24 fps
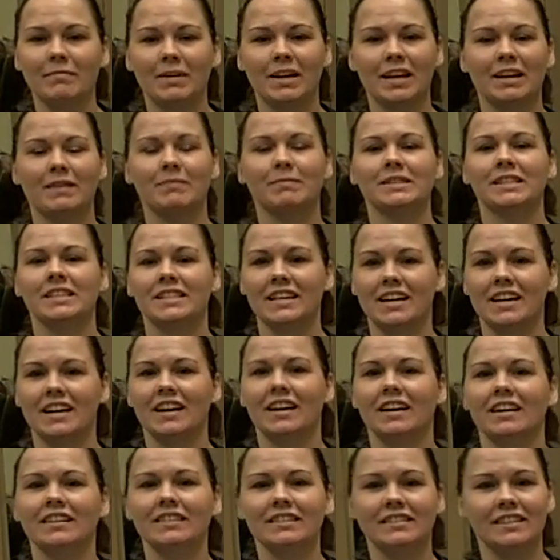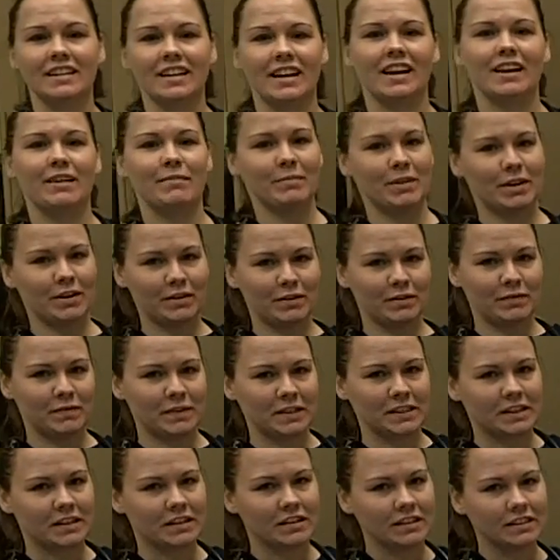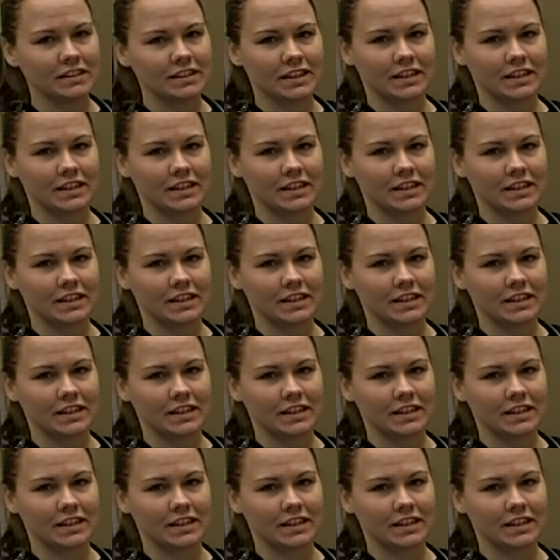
My name is Tara, and today I'm going to do a physical